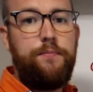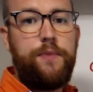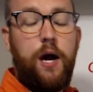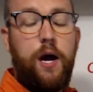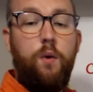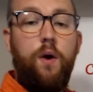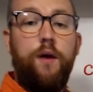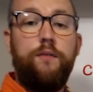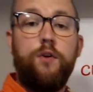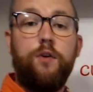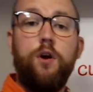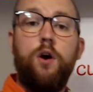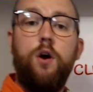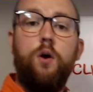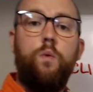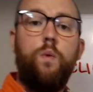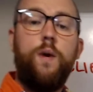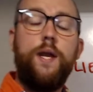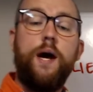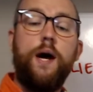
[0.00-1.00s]
However,
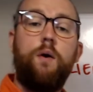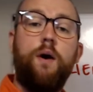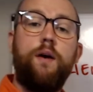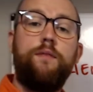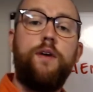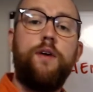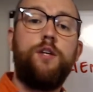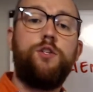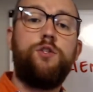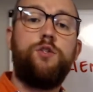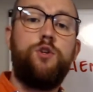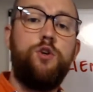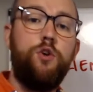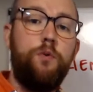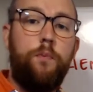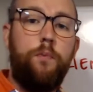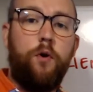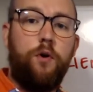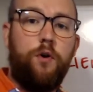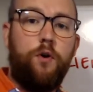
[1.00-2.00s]
we now have a
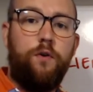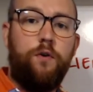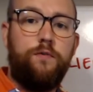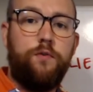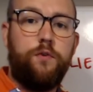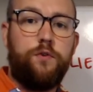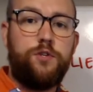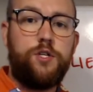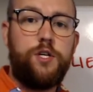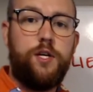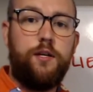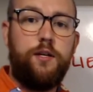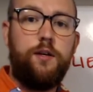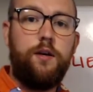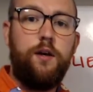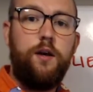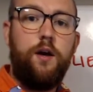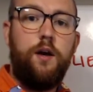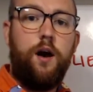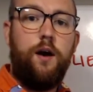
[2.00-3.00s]
2.0 version
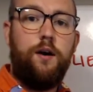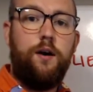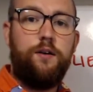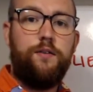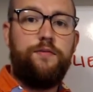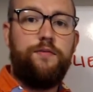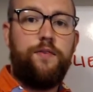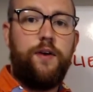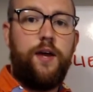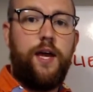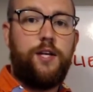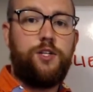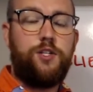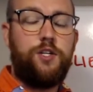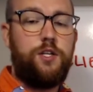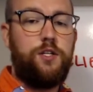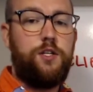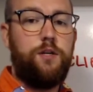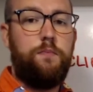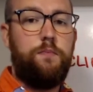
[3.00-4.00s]
of
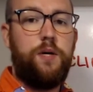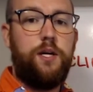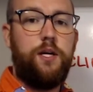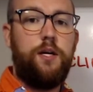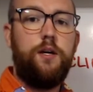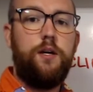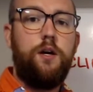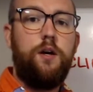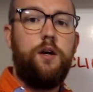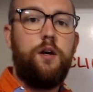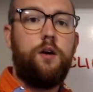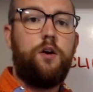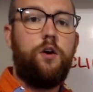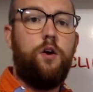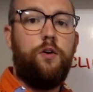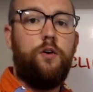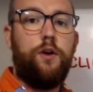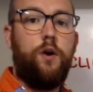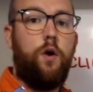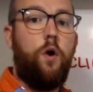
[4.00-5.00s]
HTTP
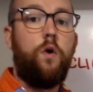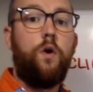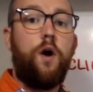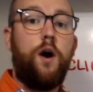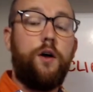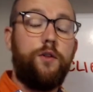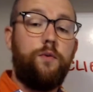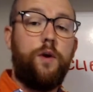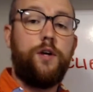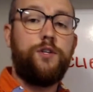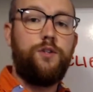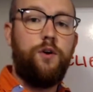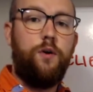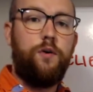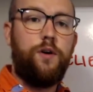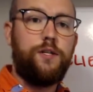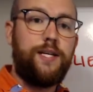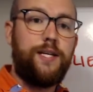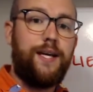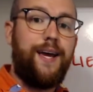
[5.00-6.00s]
called, or otherwise
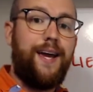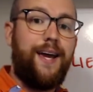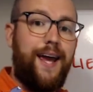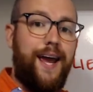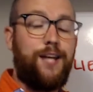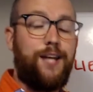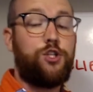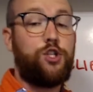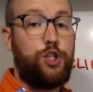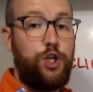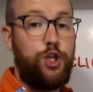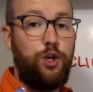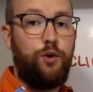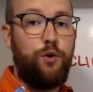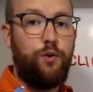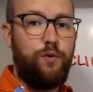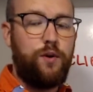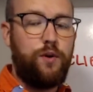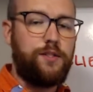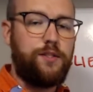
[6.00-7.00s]
known as
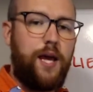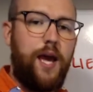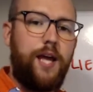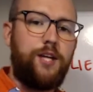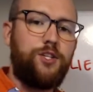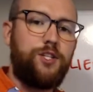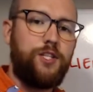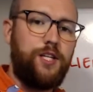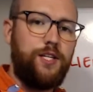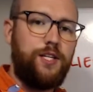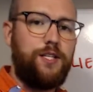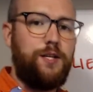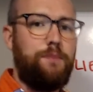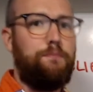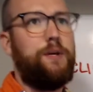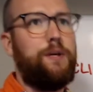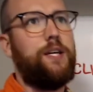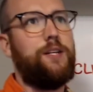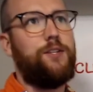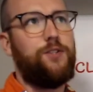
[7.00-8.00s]
H2, because
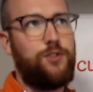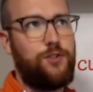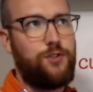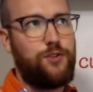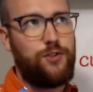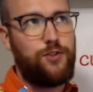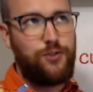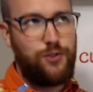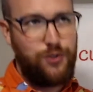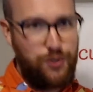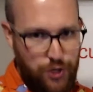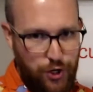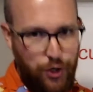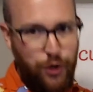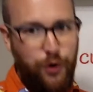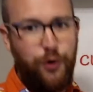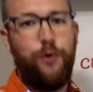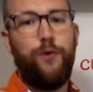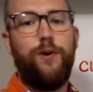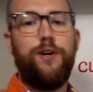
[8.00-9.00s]
HTTP
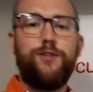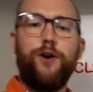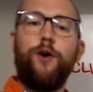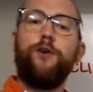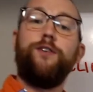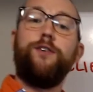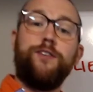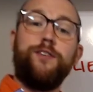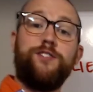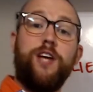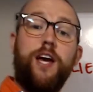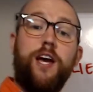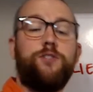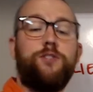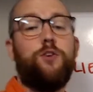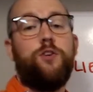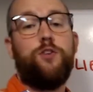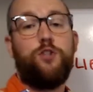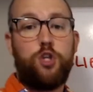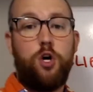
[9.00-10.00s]
2 is harder to say,
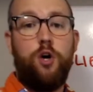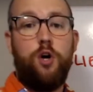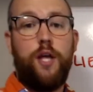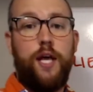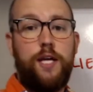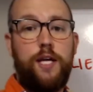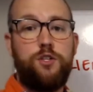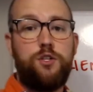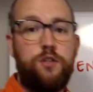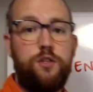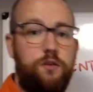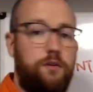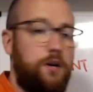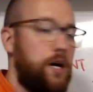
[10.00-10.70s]
so they just call it H2.